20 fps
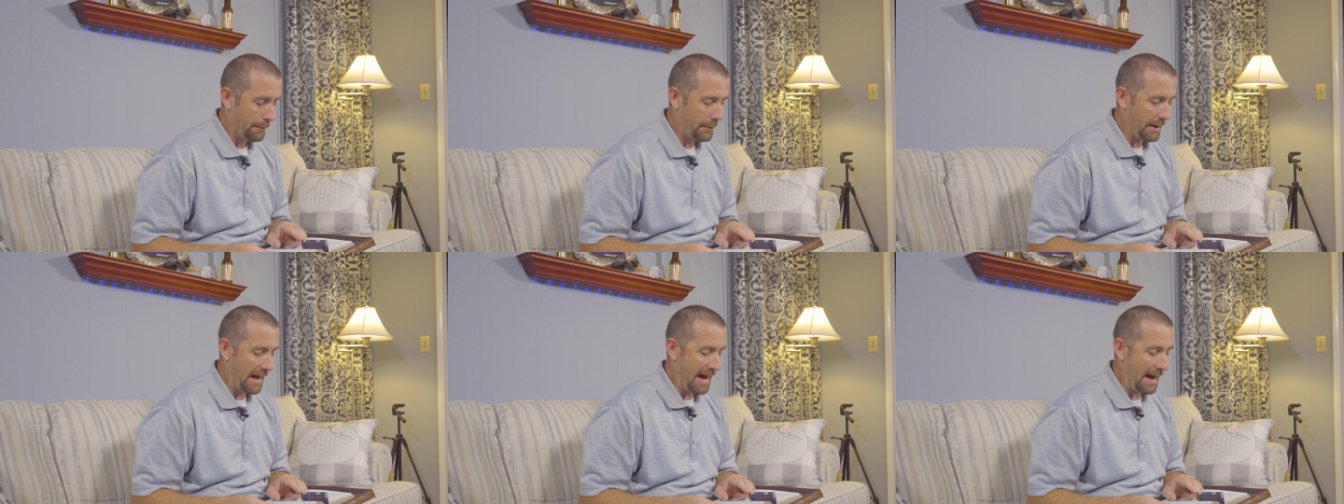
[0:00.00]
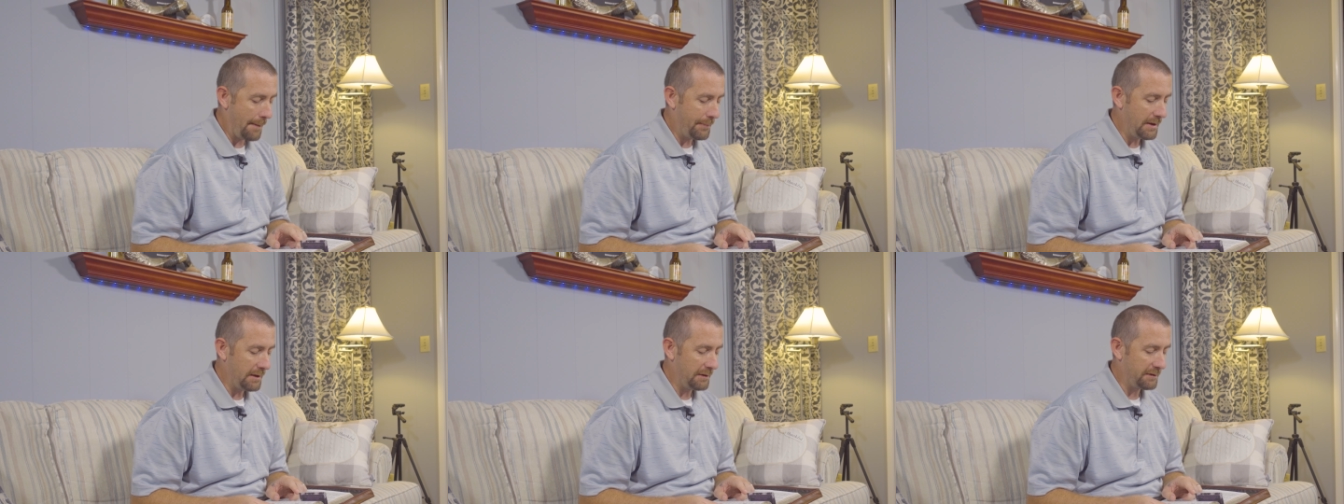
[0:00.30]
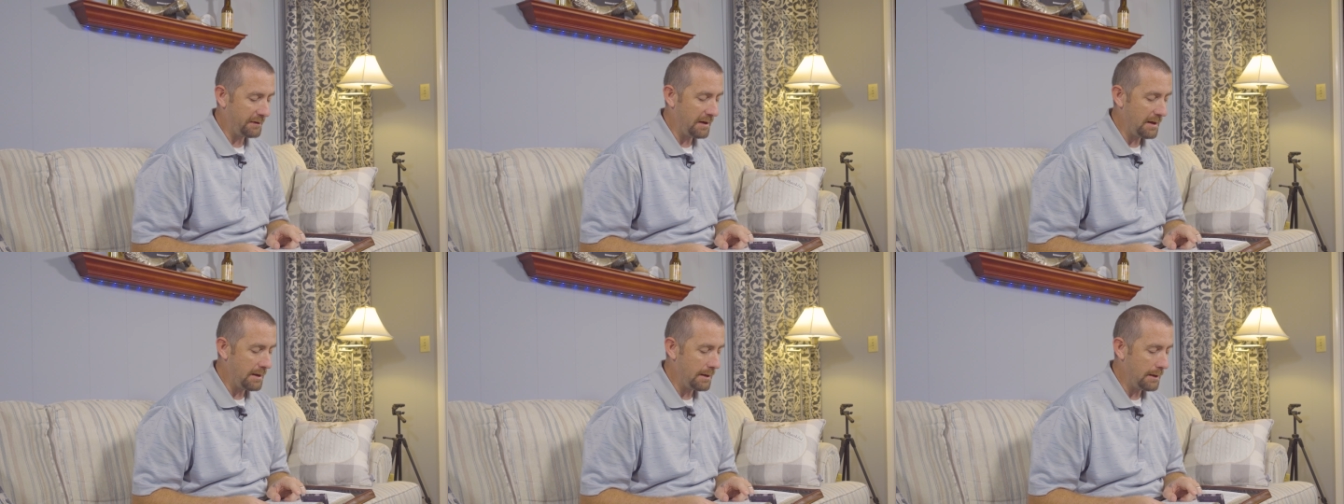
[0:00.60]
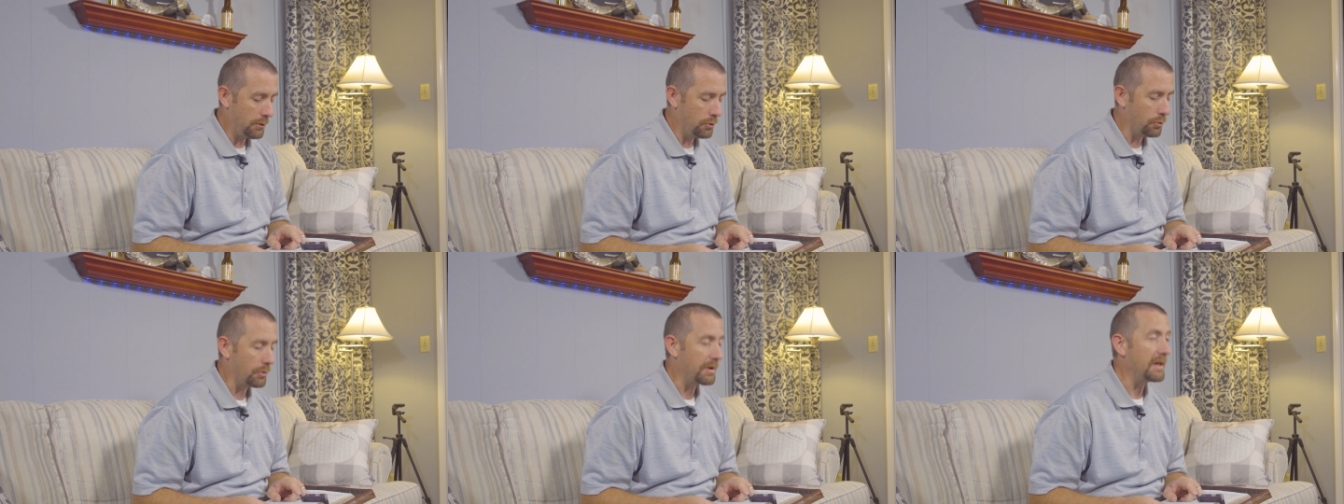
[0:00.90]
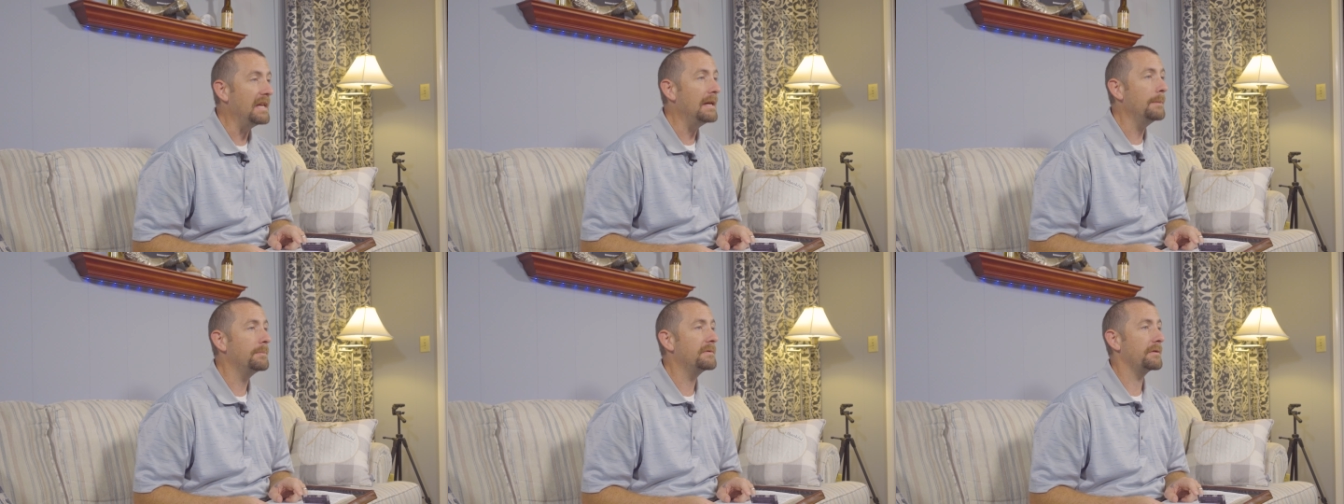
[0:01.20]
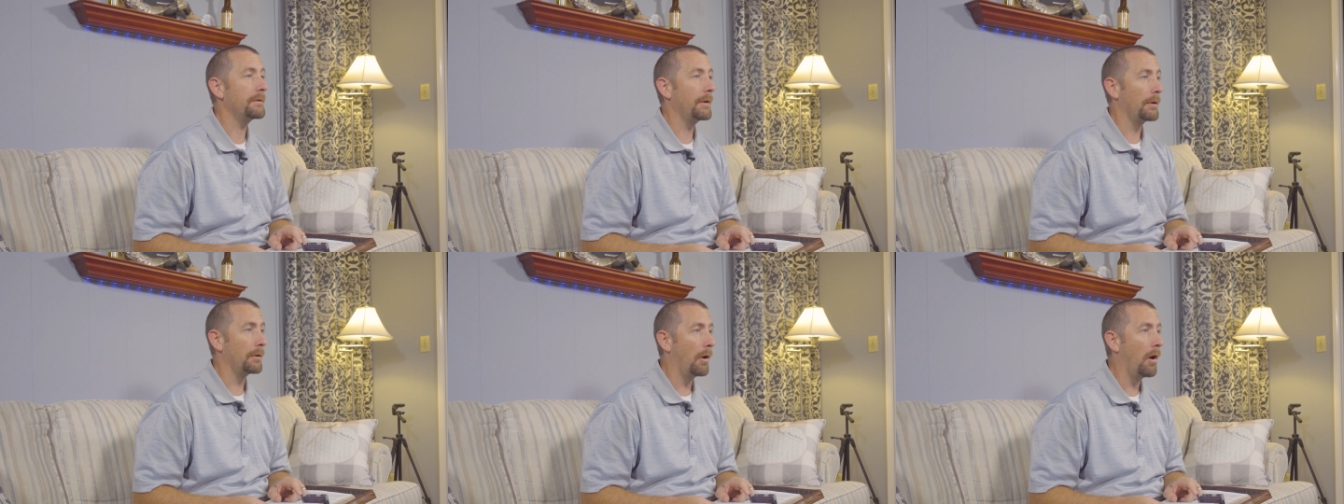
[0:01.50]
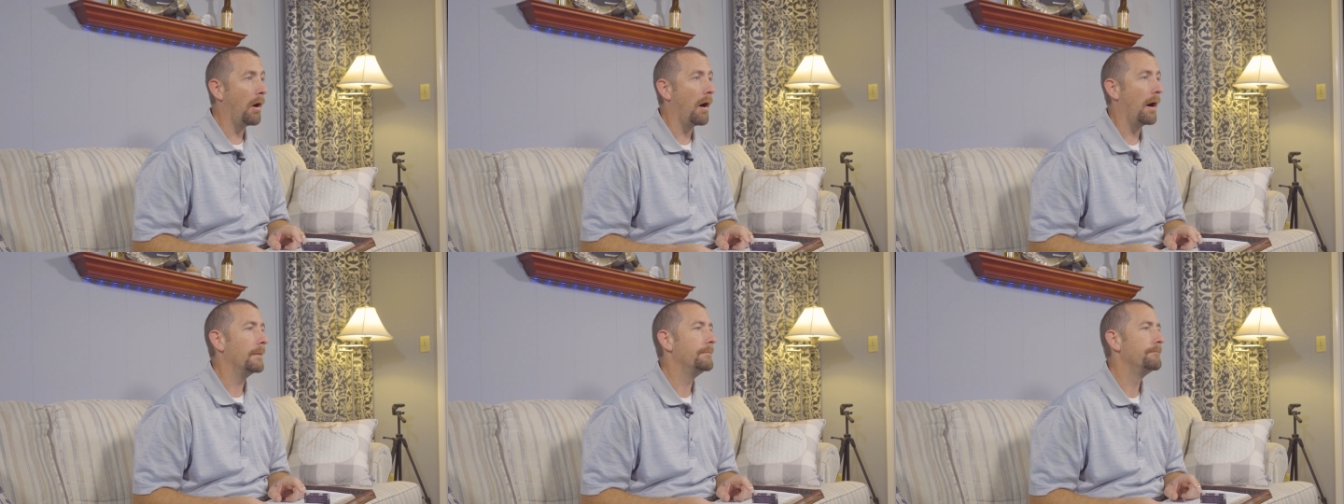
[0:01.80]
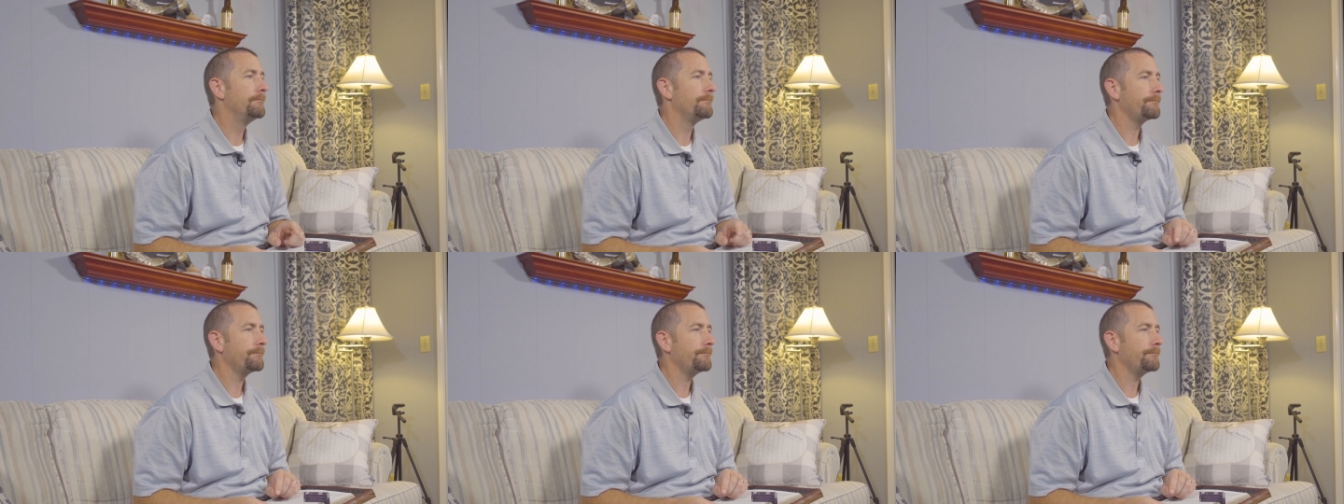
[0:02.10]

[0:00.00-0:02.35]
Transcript: but happy is he who keeps the law."